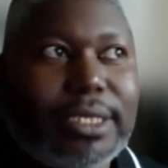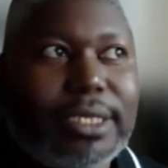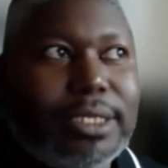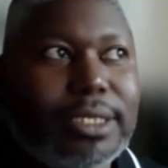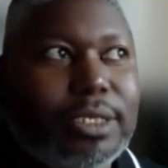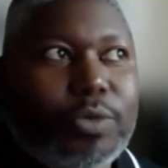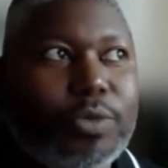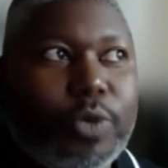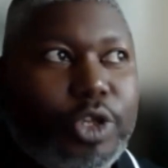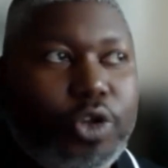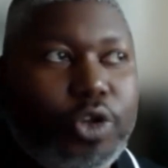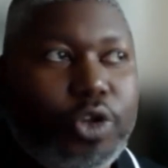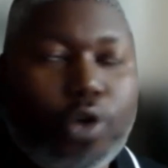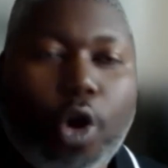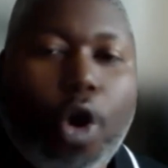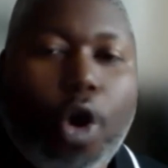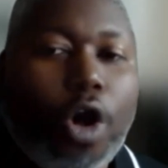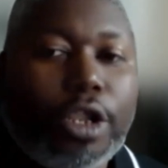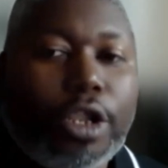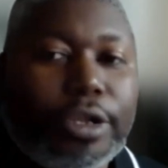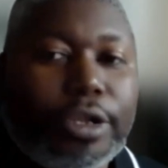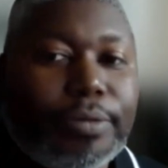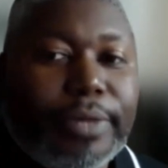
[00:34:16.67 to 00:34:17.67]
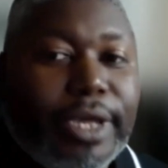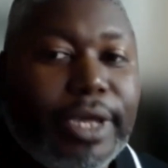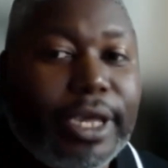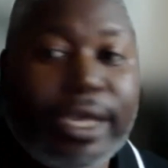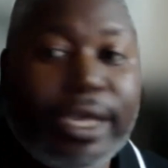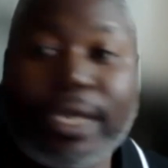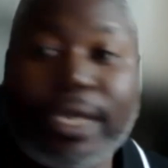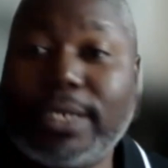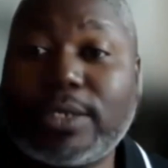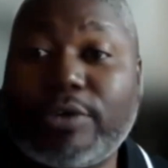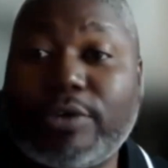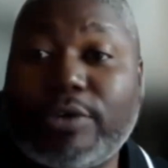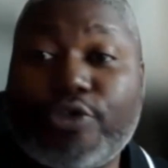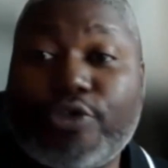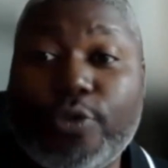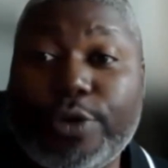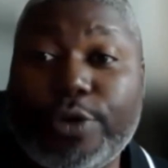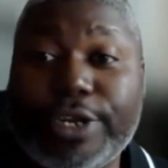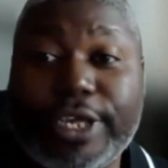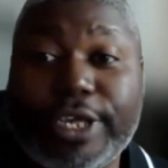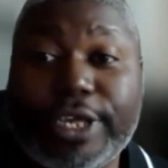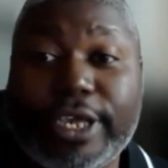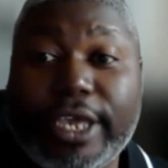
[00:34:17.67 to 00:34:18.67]
when you call him, he's on
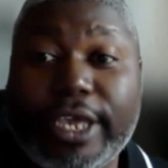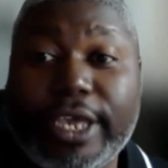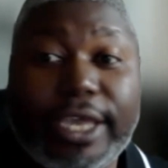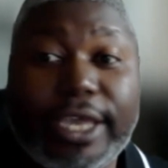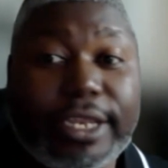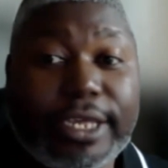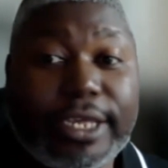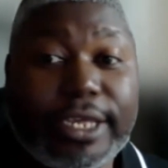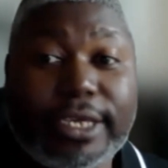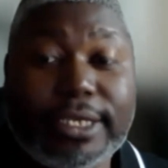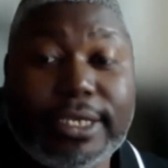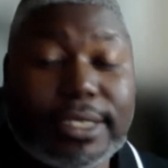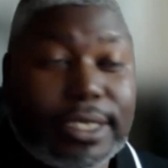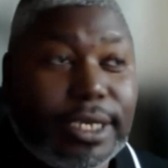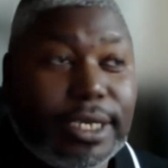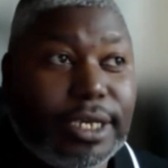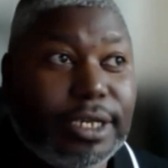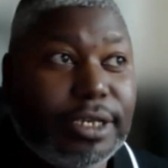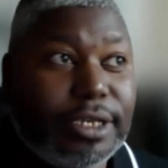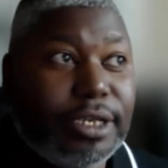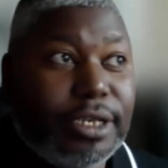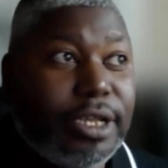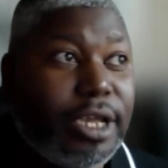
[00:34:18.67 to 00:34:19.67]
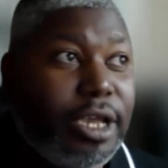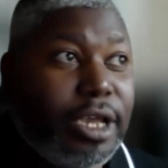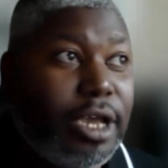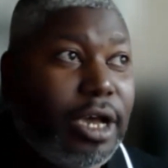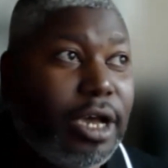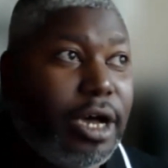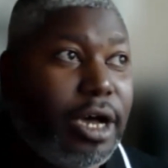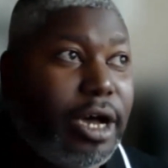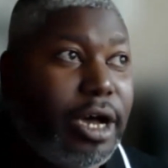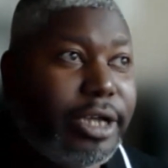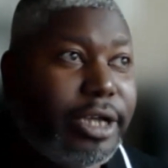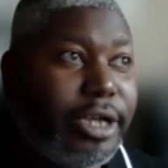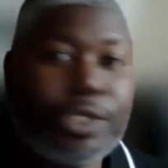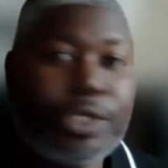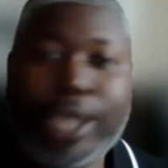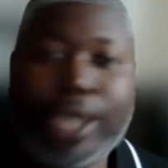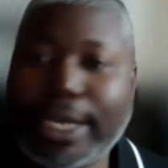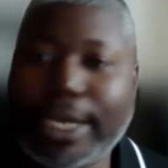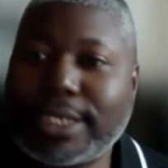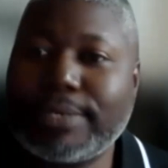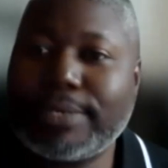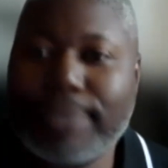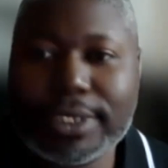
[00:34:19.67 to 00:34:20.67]
20 and he's in
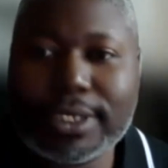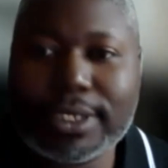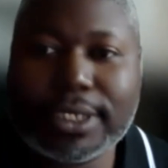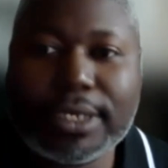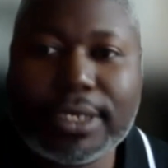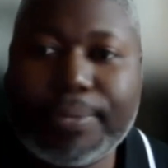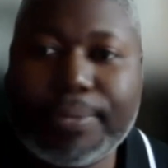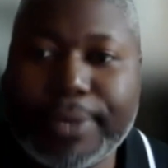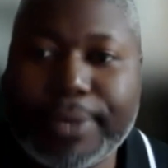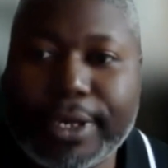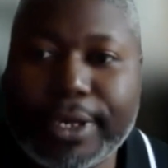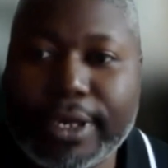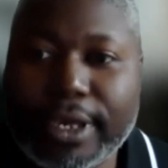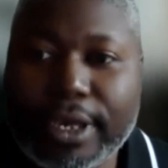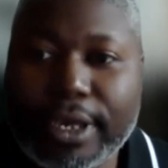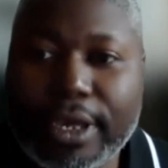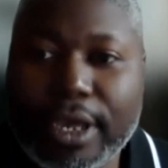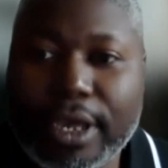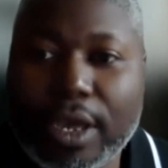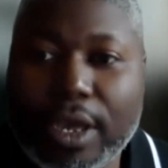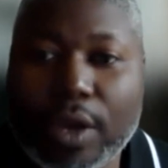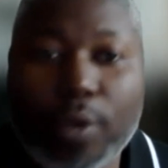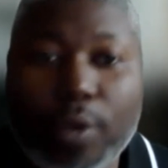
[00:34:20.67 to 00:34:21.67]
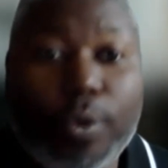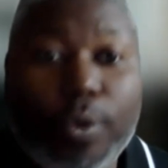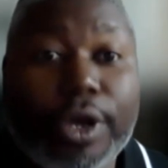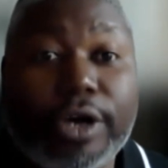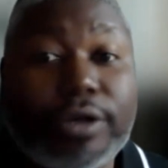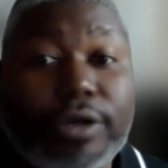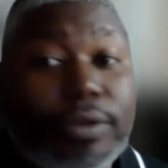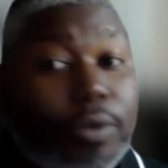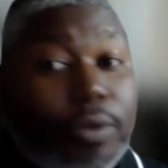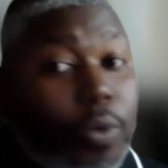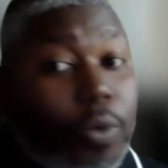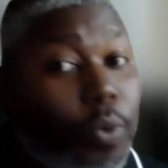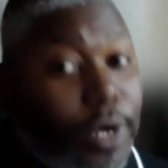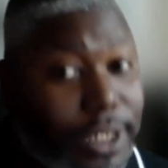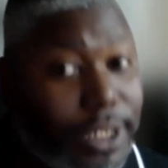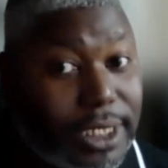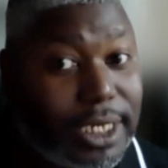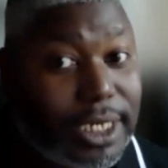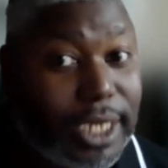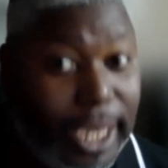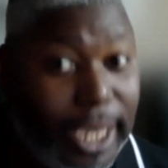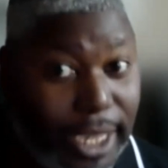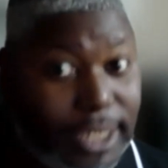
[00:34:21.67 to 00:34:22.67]
Jackson, Mississippi. Well, once
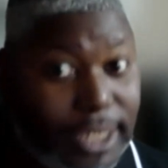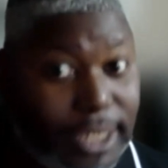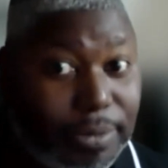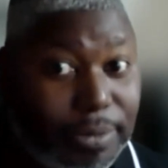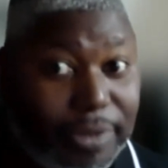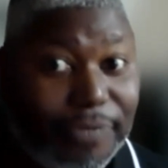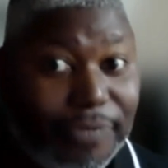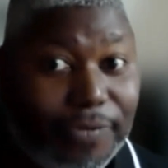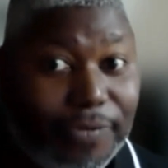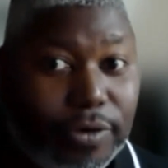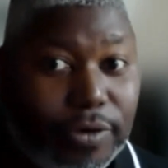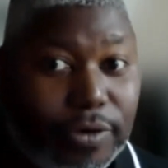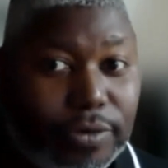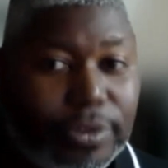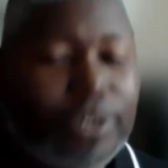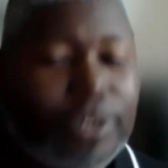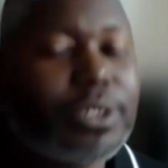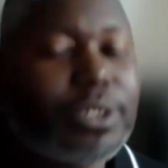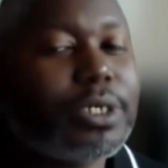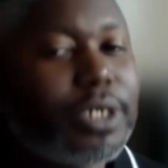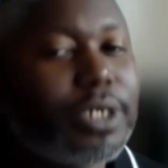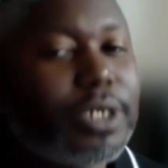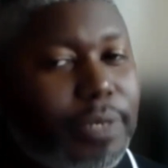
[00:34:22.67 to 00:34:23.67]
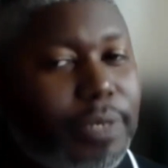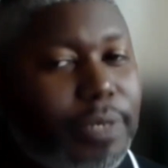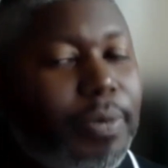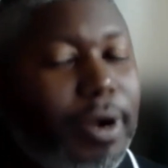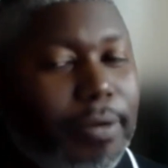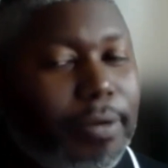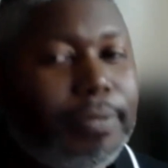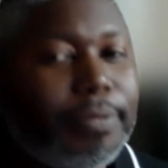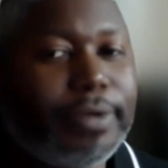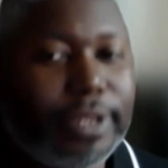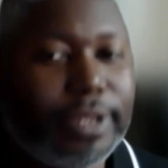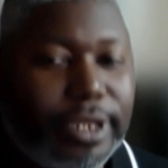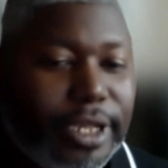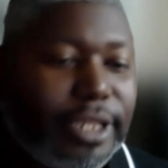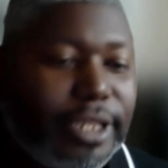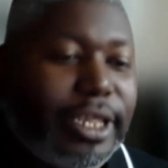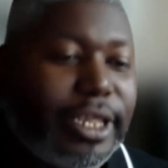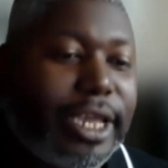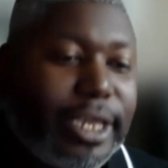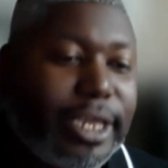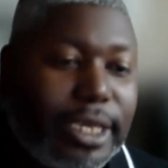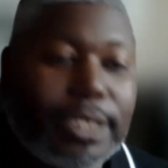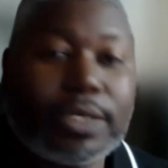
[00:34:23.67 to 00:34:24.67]
he hangs up the phone, there's a good probability
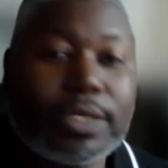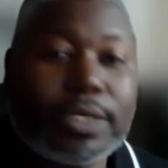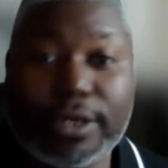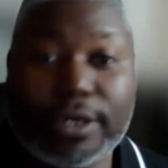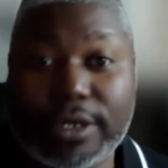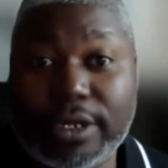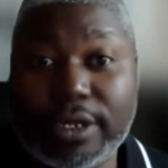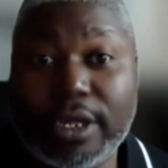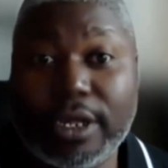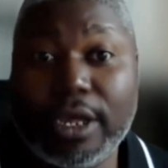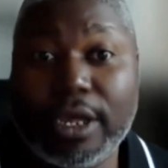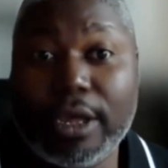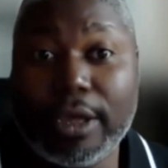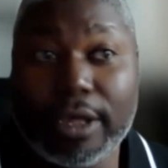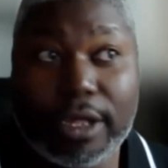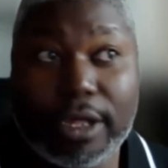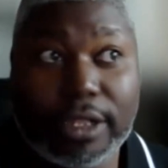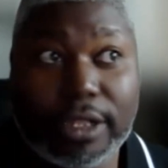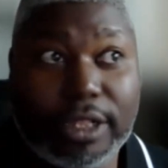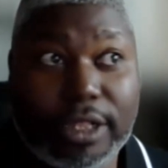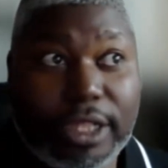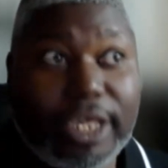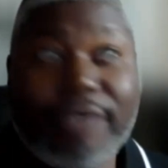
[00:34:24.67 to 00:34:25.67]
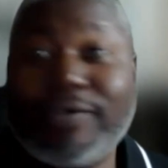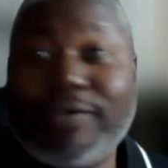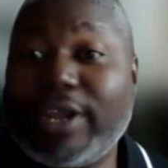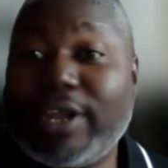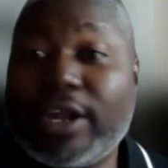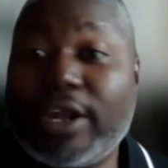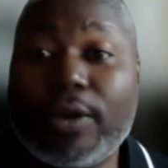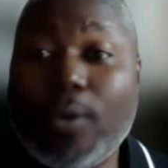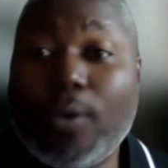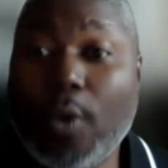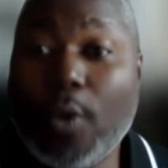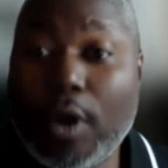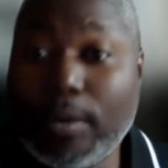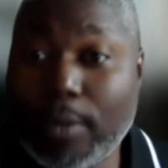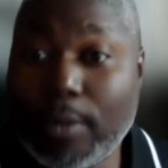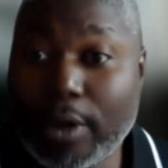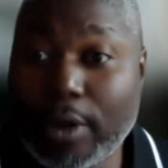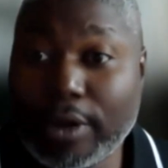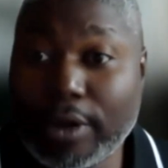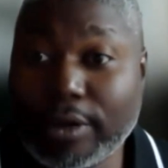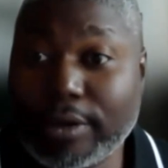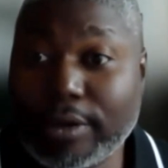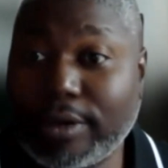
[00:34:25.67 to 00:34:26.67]
that he's going to leave it at a
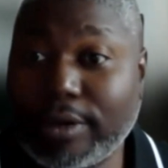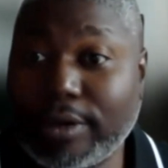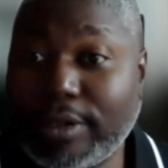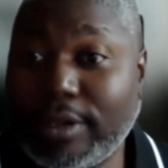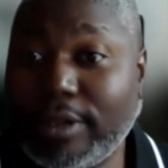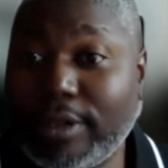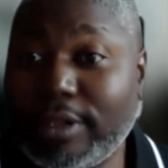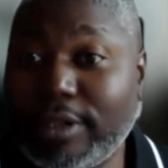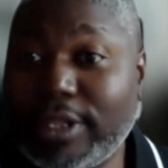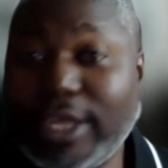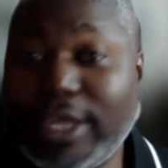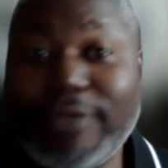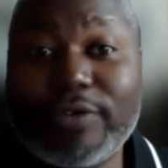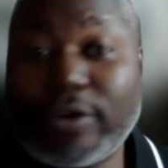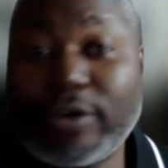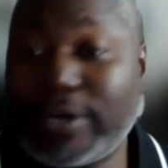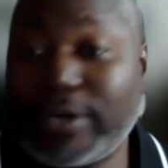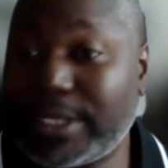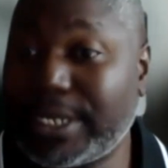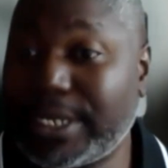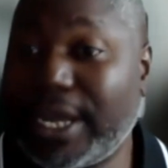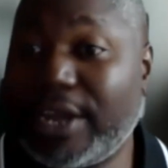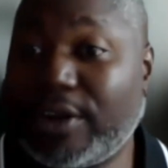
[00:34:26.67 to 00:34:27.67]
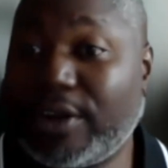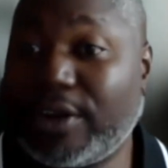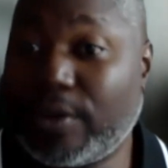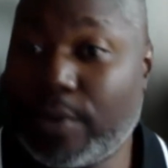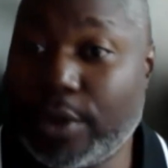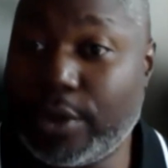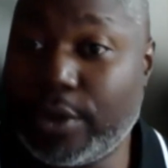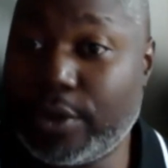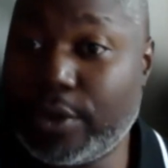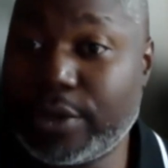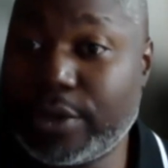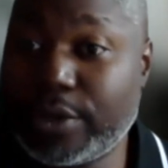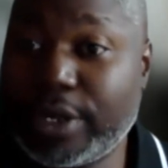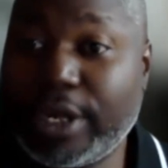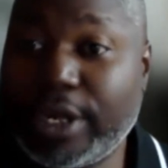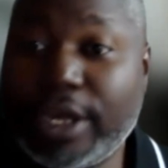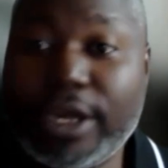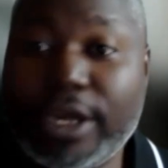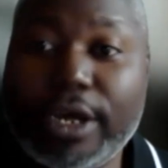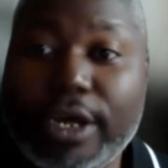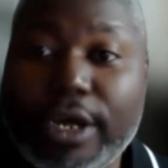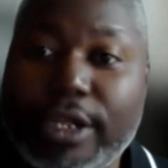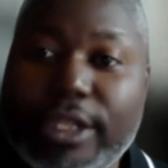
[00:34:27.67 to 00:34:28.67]
Walmart, leave it on the side of the road,
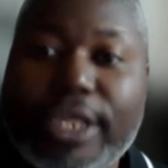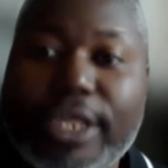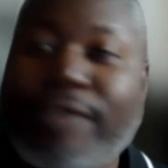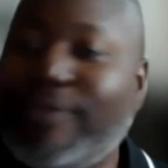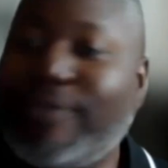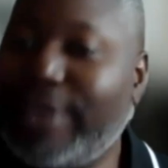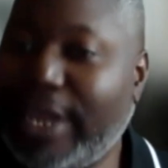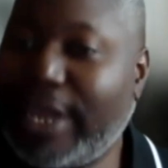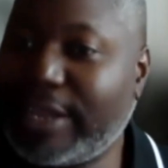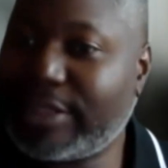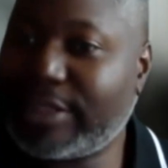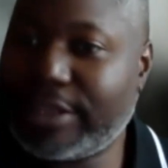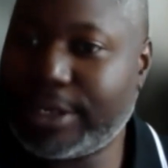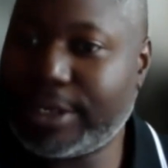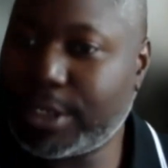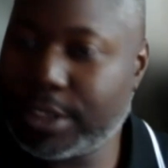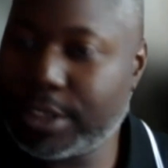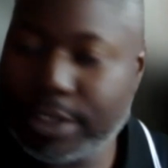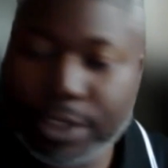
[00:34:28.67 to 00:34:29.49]
leave it at the